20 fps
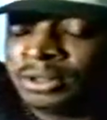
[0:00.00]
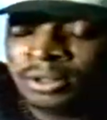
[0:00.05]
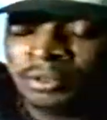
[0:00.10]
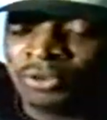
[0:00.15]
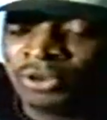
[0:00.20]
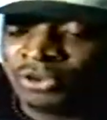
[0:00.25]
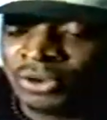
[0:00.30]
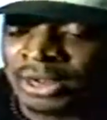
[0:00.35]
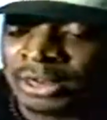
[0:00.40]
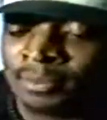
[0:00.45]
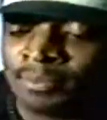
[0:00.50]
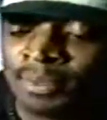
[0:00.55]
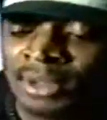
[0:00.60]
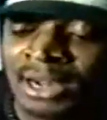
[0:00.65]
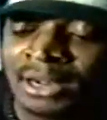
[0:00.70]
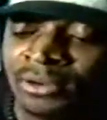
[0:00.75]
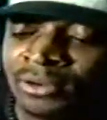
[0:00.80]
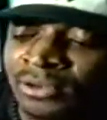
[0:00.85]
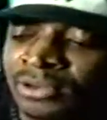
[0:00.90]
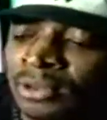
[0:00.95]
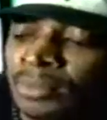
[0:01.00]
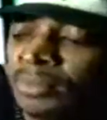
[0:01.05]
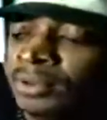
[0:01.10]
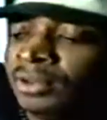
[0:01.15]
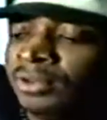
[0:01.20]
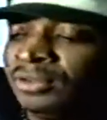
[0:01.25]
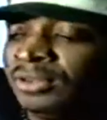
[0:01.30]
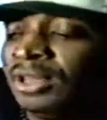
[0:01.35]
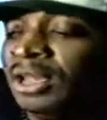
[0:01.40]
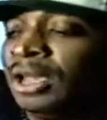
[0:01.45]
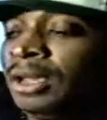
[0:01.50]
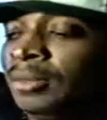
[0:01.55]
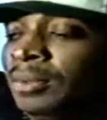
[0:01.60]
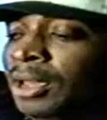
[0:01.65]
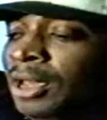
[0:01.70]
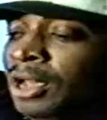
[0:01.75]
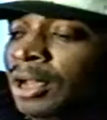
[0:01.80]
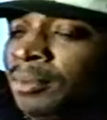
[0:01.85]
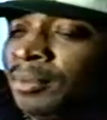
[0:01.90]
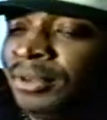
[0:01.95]
we try to battle some of the same
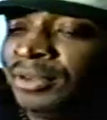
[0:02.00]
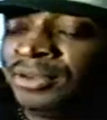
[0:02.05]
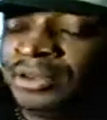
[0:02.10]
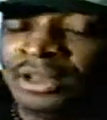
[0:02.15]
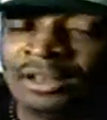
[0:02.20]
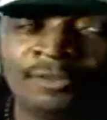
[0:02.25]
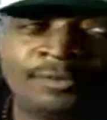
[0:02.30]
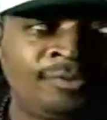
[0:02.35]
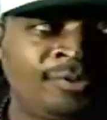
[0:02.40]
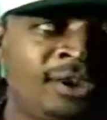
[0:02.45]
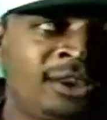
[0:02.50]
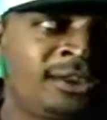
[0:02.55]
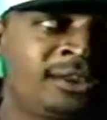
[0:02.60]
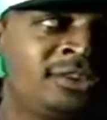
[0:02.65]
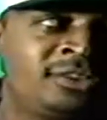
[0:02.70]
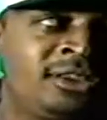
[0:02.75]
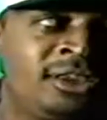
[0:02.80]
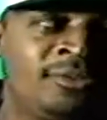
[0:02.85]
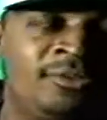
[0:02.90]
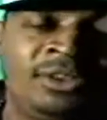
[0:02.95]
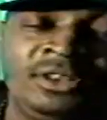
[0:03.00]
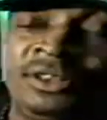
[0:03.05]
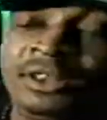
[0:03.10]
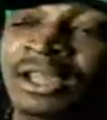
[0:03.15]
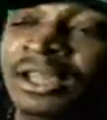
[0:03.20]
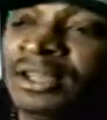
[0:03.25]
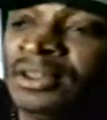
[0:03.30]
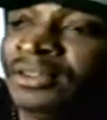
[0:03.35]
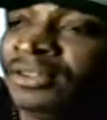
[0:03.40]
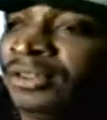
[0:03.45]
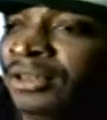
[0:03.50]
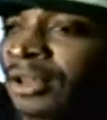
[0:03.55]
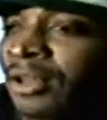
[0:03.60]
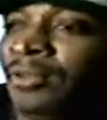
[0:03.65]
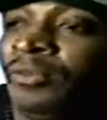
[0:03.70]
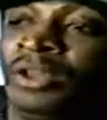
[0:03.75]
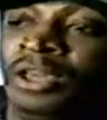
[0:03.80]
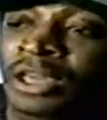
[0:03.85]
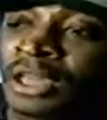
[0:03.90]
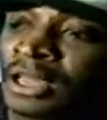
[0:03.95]
ailments that affect us every day:
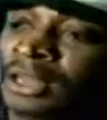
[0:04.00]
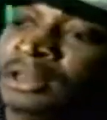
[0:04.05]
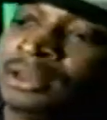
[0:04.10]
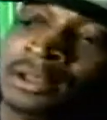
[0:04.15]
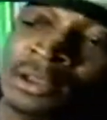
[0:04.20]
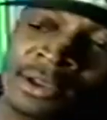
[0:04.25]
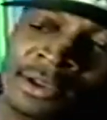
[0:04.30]
self-hate,